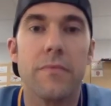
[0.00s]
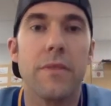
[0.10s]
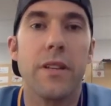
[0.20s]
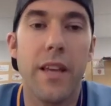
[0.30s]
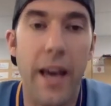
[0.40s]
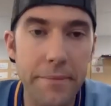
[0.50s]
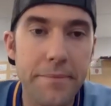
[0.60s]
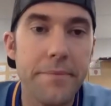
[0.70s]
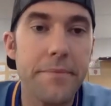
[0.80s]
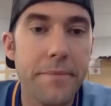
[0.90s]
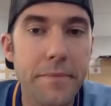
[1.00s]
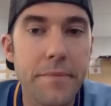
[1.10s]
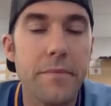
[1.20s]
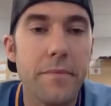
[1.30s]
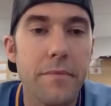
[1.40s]

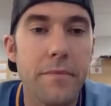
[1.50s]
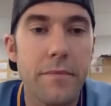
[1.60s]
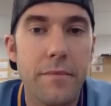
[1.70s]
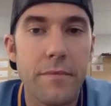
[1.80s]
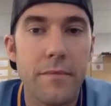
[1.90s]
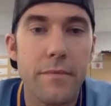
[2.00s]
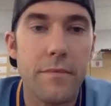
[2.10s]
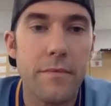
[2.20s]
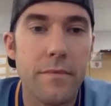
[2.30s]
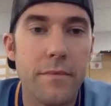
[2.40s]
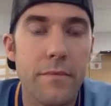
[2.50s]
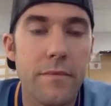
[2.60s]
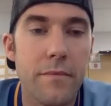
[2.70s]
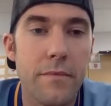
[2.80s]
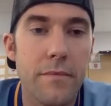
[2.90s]

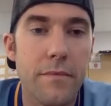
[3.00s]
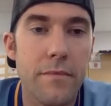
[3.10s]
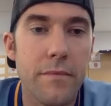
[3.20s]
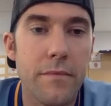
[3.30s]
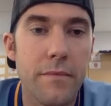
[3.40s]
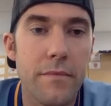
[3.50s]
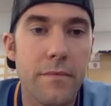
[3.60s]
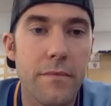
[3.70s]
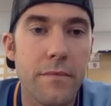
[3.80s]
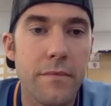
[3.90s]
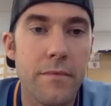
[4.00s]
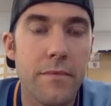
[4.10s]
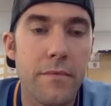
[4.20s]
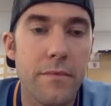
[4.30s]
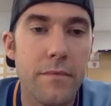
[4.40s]

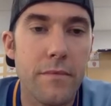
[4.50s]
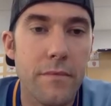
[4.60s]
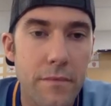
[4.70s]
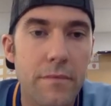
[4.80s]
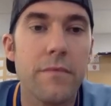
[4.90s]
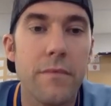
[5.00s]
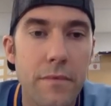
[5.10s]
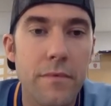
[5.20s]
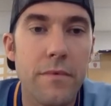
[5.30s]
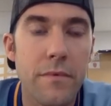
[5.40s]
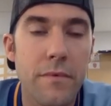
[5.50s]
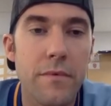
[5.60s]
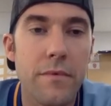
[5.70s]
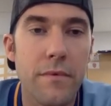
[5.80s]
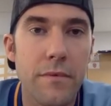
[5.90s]

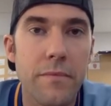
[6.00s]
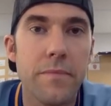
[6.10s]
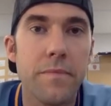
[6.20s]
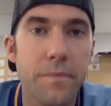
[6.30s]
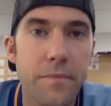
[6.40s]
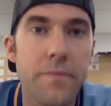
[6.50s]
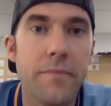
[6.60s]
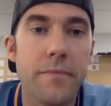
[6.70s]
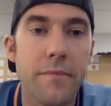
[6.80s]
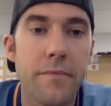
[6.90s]
(not speaking)